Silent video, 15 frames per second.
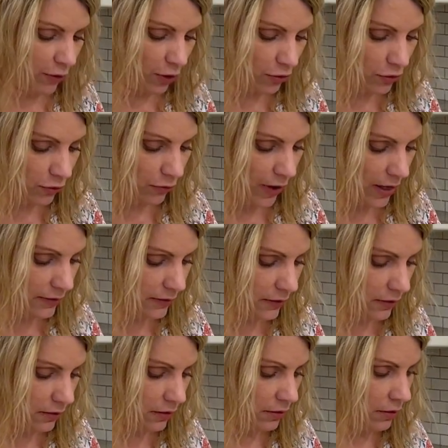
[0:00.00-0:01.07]
if you go too fast.
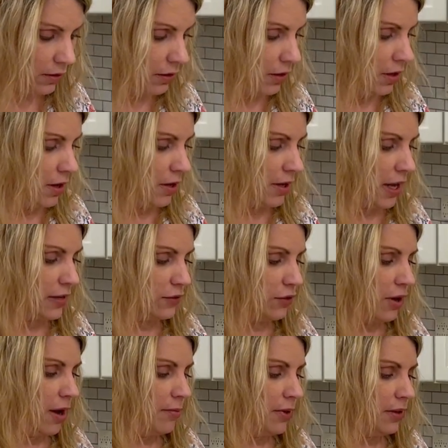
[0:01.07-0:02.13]
Okay,
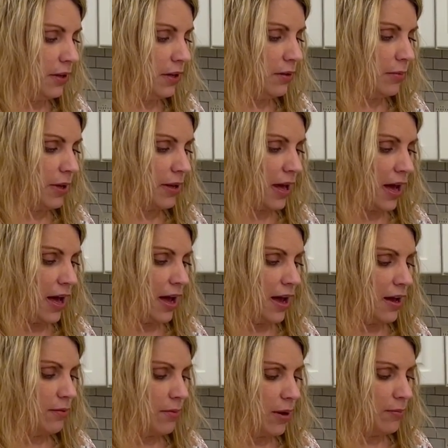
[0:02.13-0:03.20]
so now I'm gonna a little bit
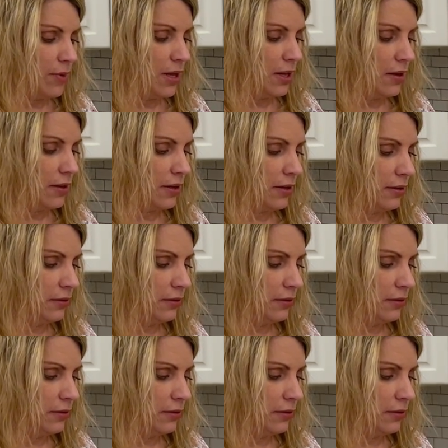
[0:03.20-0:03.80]
add my milk,